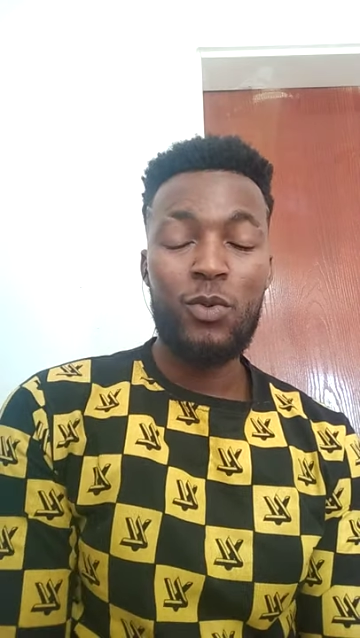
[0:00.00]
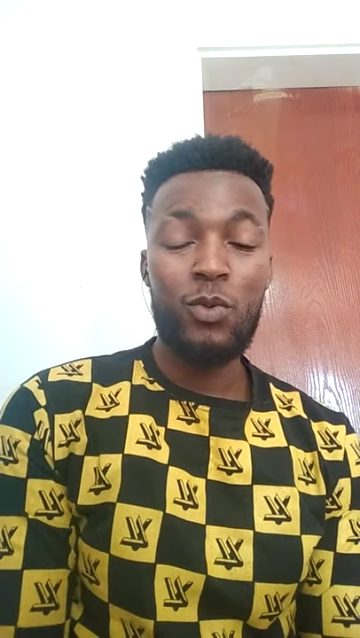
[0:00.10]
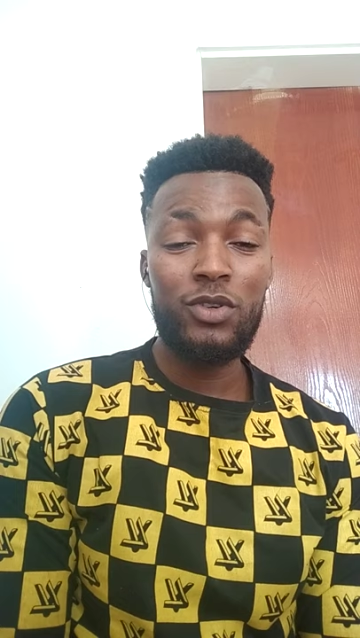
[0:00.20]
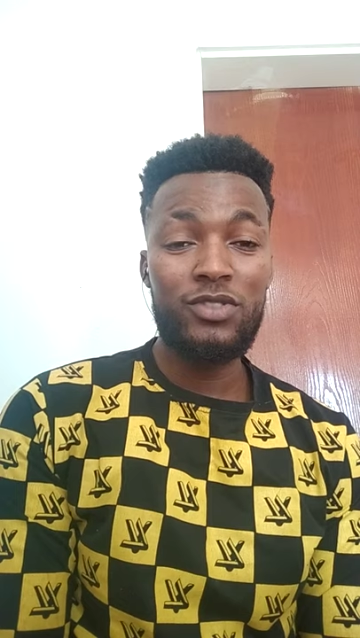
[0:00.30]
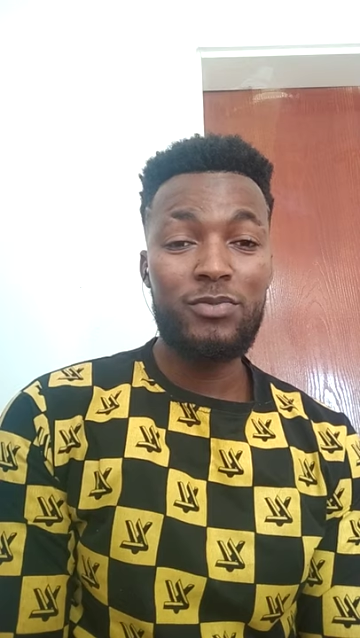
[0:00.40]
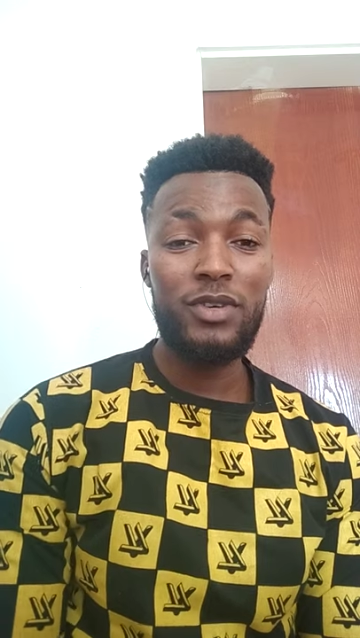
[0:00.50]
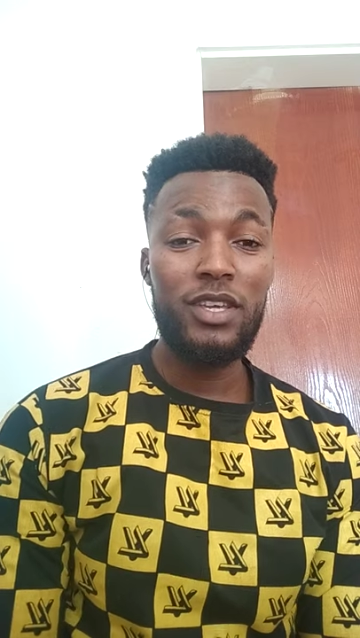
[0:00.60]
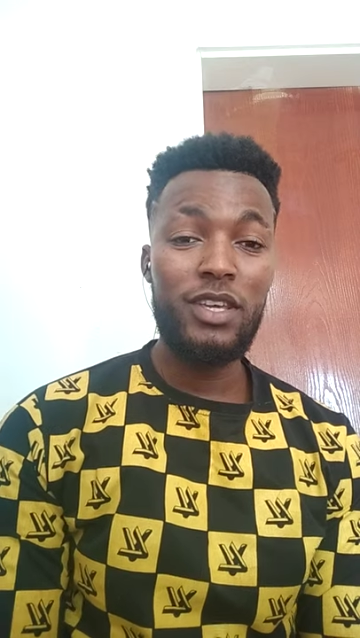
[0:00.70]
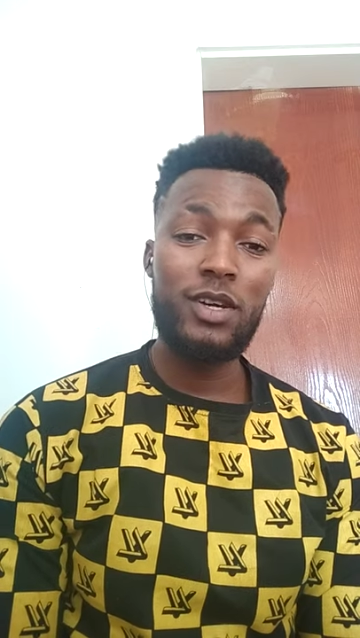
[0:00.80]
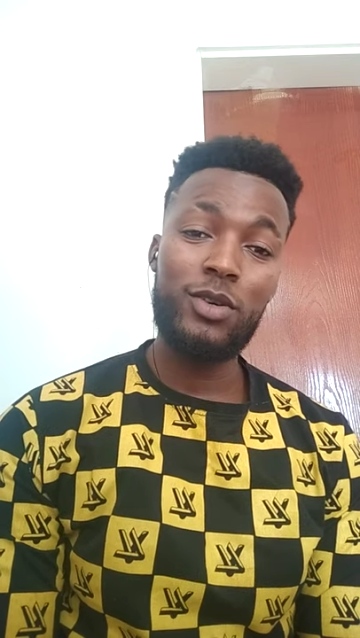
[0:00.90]
watch
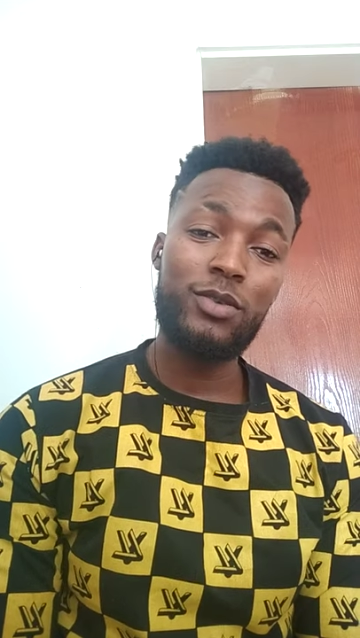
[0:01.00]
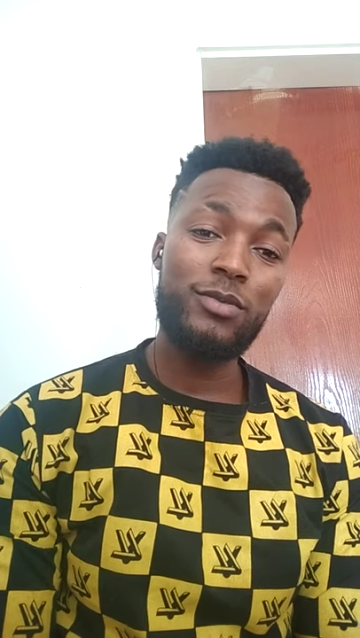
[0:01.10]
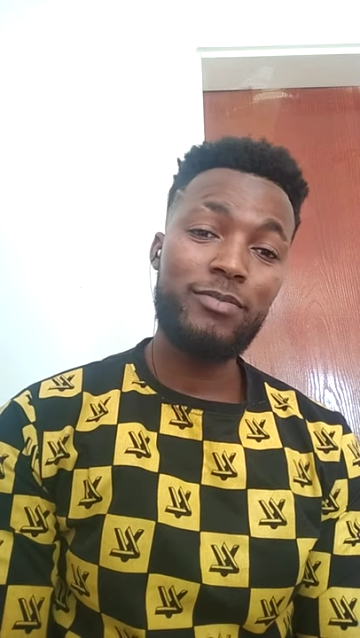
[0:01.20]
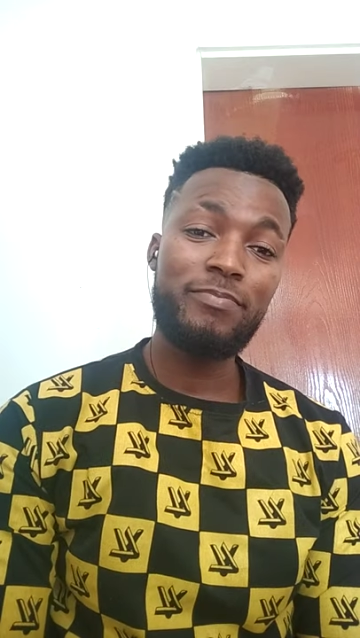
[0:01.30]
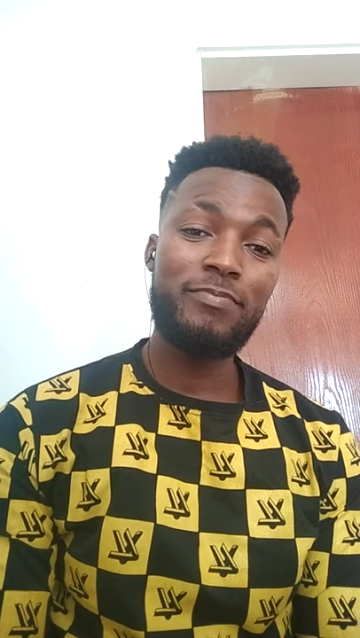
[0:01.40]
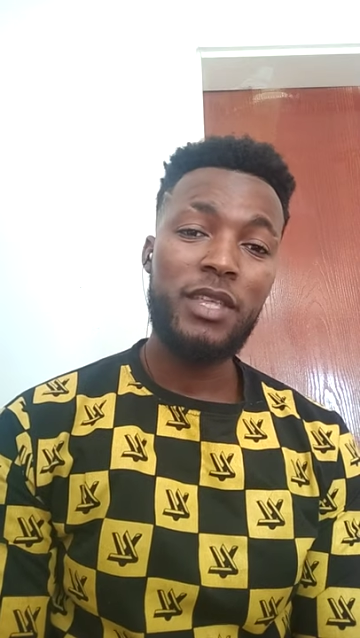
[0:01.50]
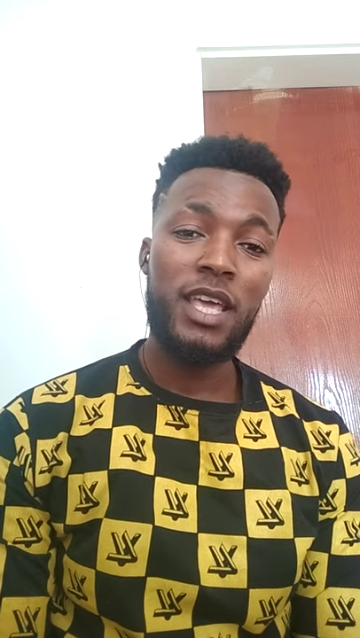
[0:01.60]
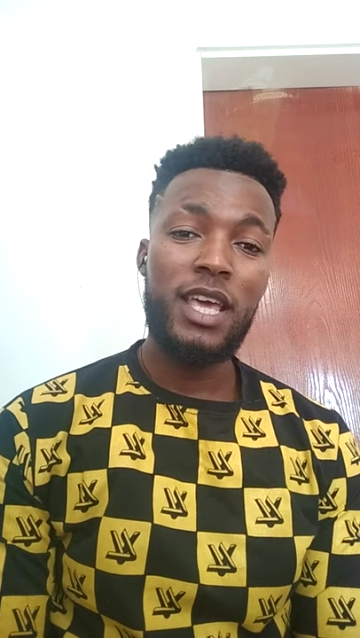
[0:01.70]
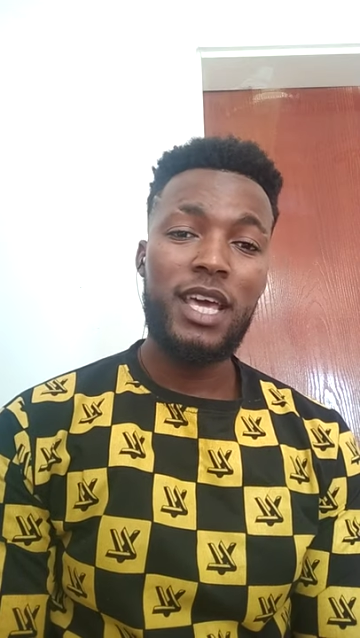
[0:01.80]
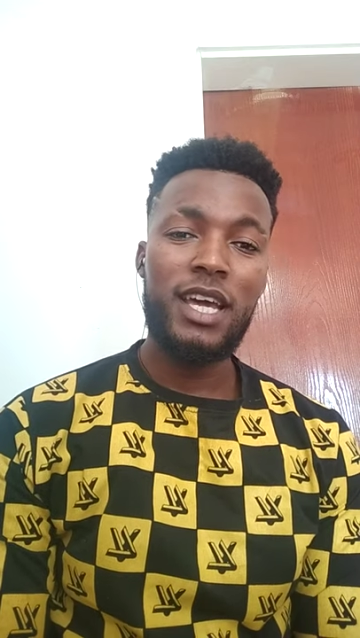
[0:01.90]
me or
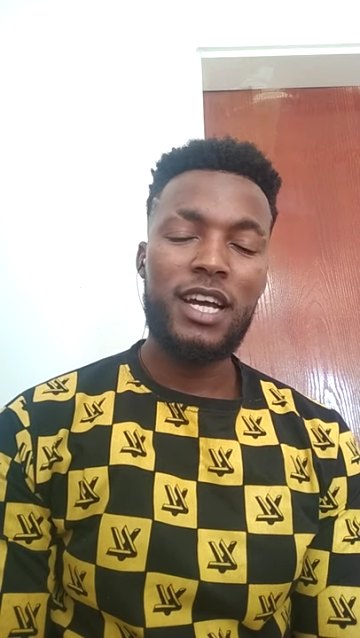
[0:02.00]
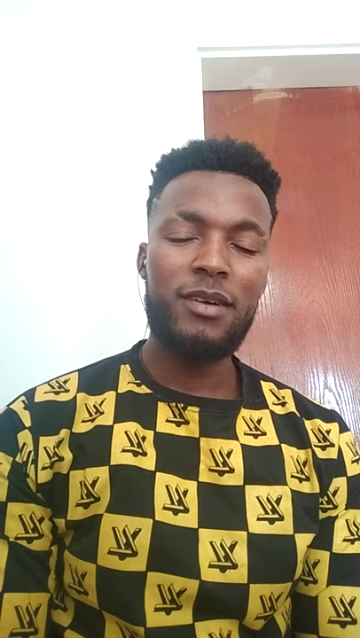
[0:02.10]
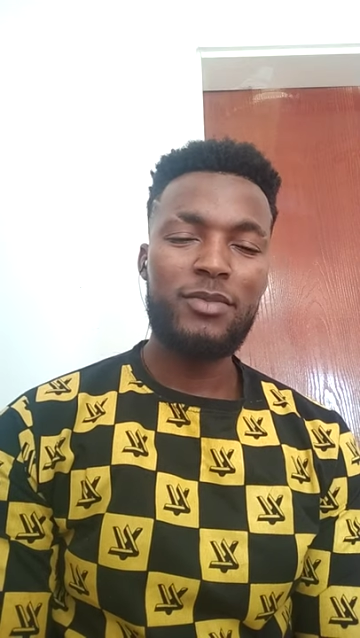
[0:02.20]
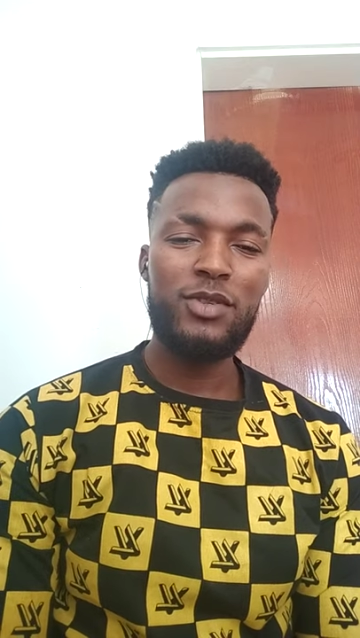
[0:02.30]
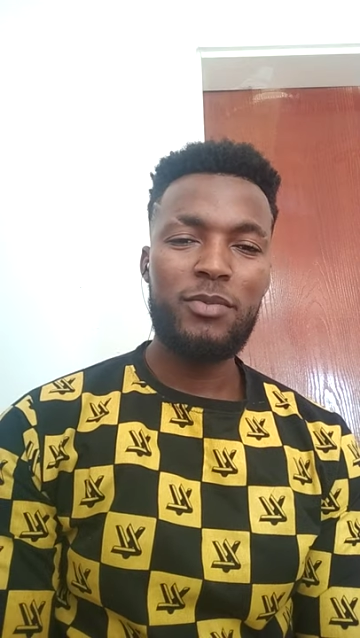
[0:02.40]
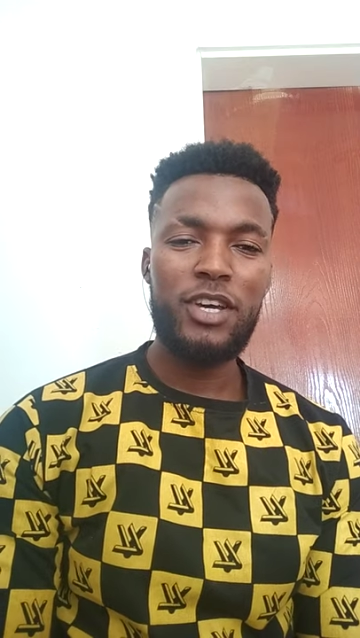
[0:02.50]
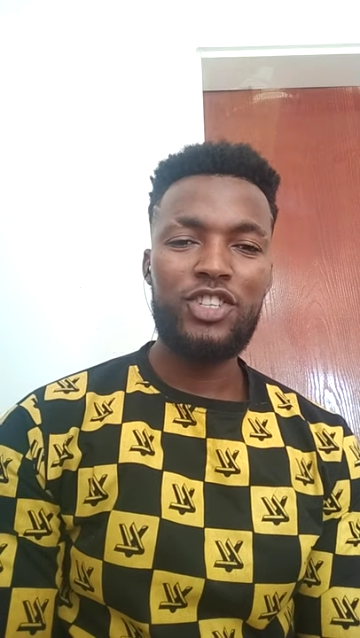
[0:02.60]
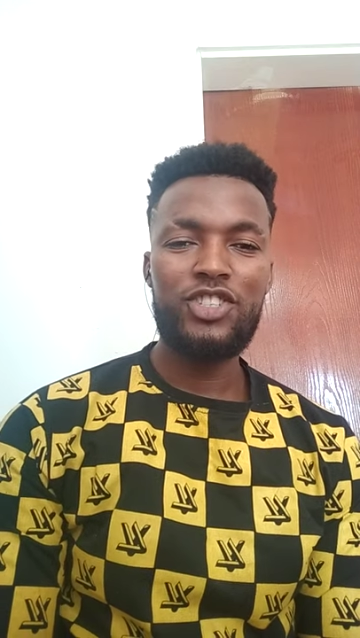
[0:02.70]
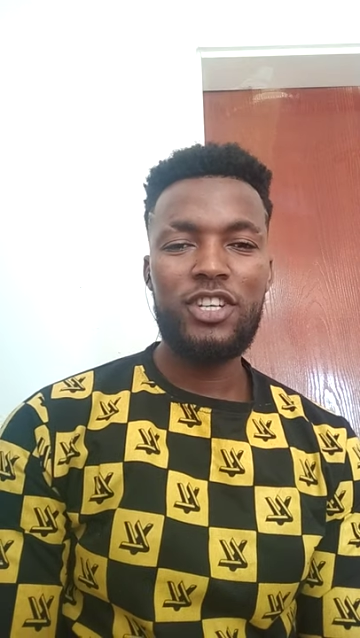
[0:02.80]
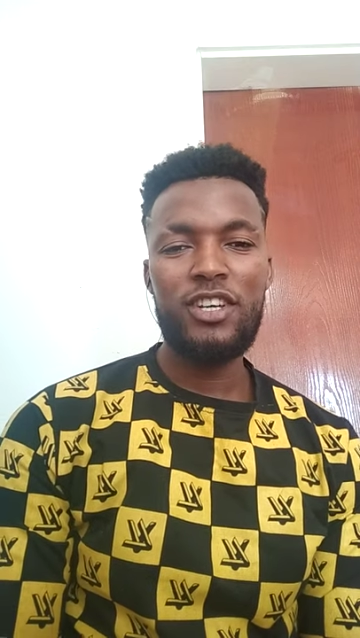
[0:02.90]
come to my
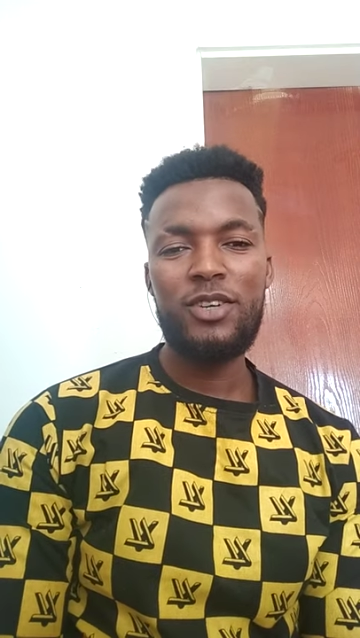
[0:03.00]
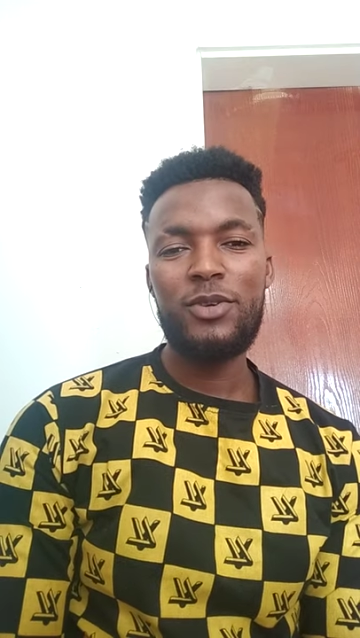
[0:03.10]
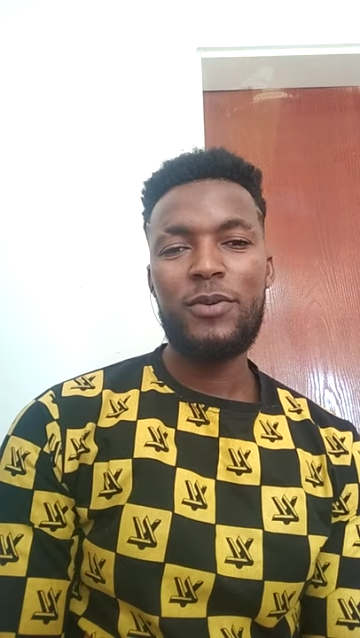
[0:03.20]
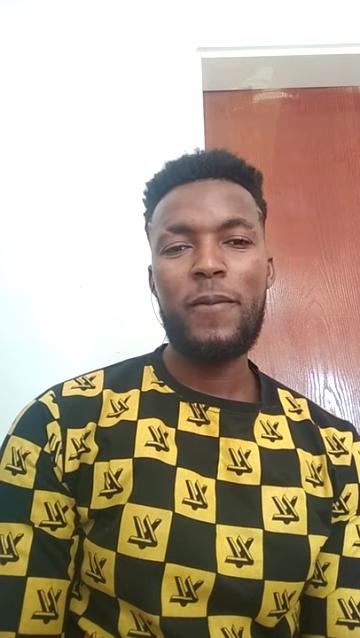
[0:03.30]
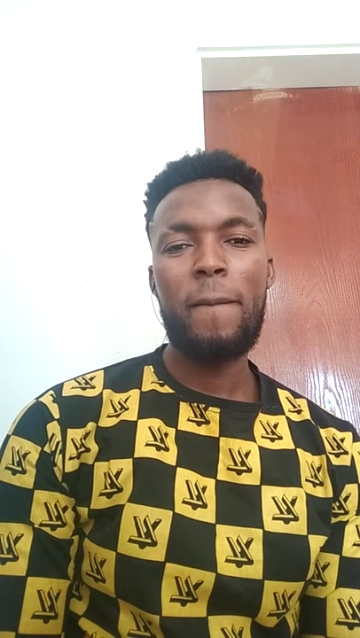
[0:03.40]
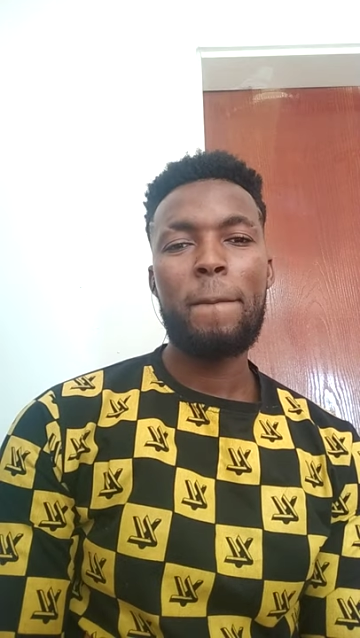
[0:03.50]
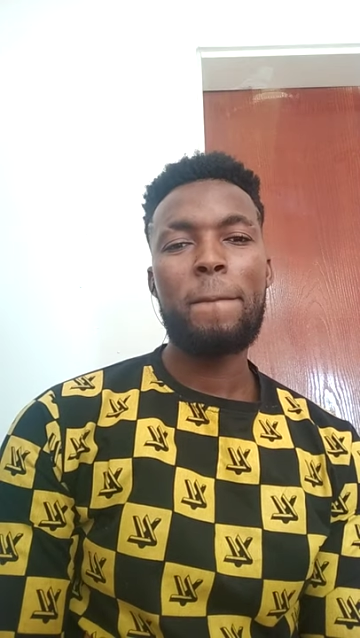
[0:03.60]
channel.